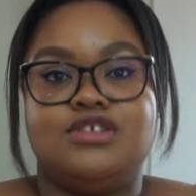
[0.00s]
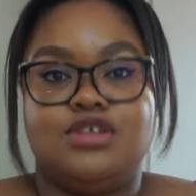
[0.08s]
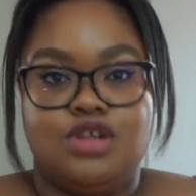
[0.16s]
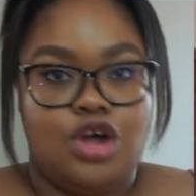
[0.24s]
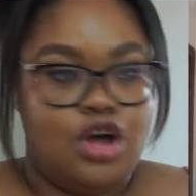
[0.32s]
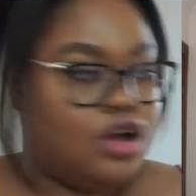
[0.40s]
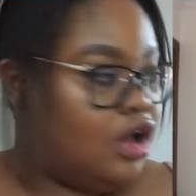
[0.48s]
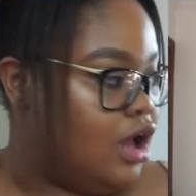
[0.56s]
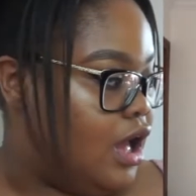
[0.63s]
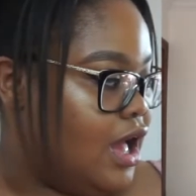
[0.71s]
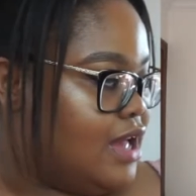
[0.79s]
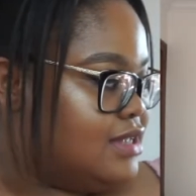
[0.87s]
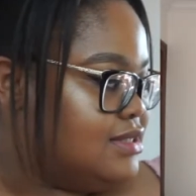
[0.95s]
long
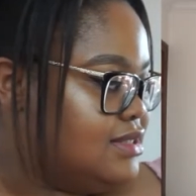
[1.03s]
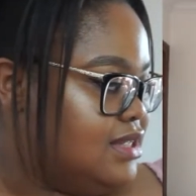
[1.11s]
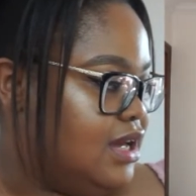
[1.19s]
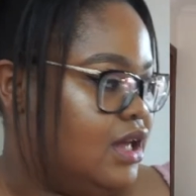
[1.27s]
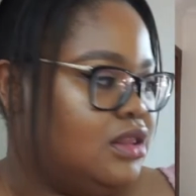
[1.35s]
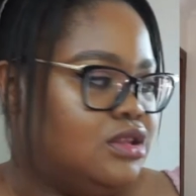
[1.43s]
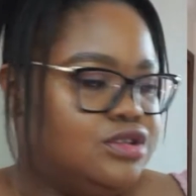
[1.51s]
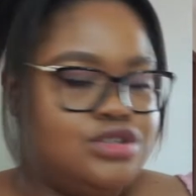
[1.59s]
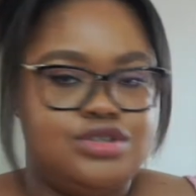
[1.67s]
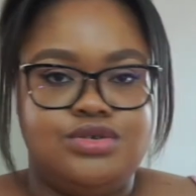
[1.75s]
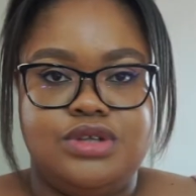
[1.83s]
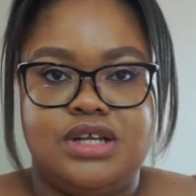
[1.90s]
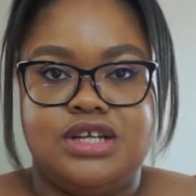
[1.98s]
as the other
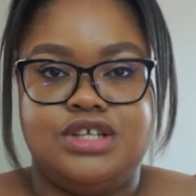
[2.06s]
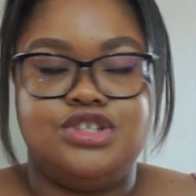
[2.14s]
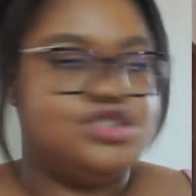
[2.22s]
two that I just